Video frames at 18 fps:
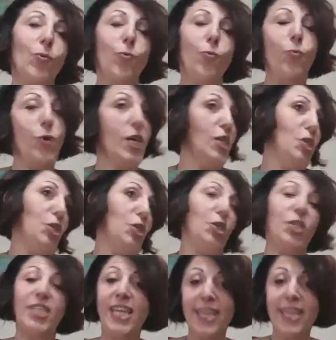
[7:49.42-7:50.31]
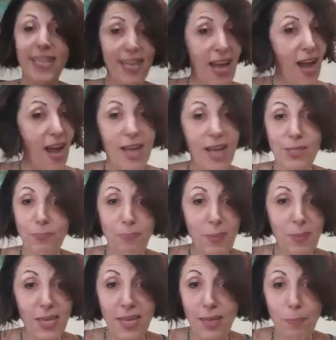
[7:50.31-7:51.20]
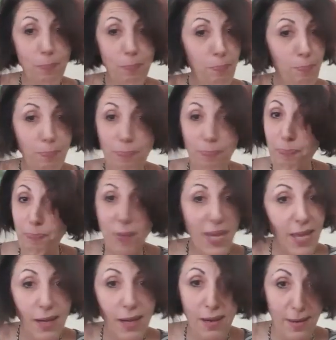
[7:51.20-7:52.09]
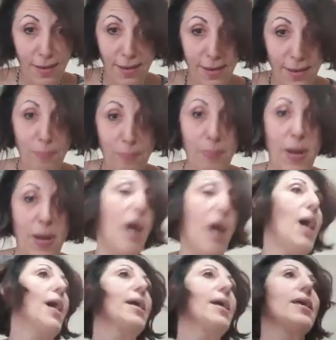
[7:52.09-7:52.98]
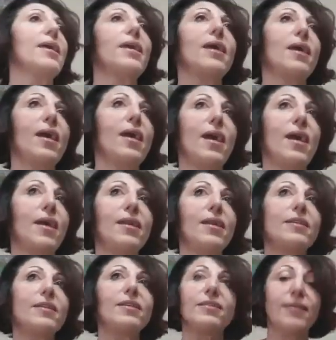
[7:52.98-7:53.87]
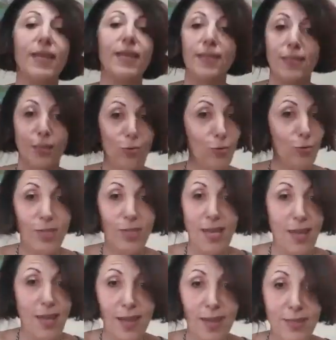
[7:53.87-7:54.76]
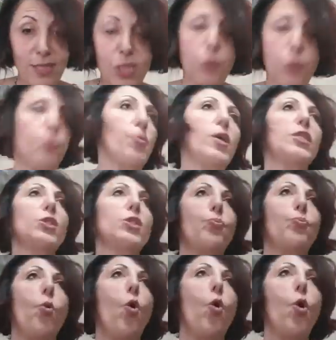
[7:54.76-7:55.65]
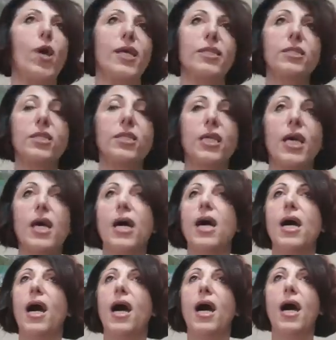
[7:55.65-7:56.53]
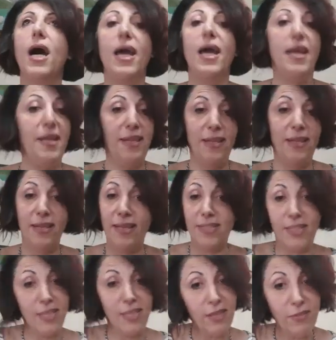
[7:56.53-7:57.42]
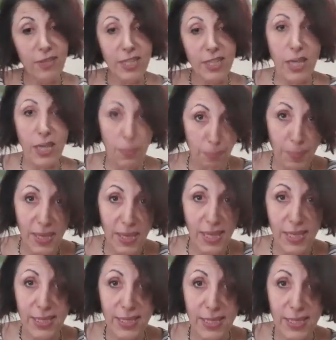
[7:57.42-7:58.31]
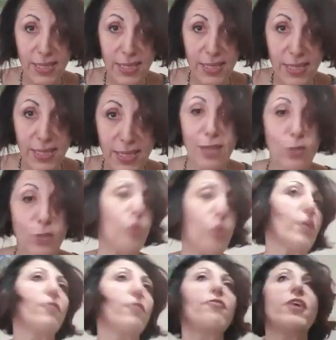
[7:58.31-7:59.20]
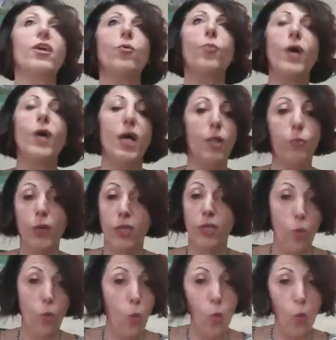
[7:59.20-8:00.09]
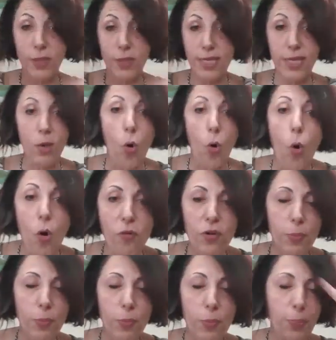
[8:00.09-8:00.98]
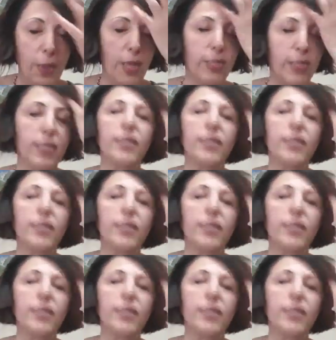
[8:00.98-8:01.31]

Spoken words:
which cannot be beaten by any detector today at this price point, and it even competes actually very well with all the overpriced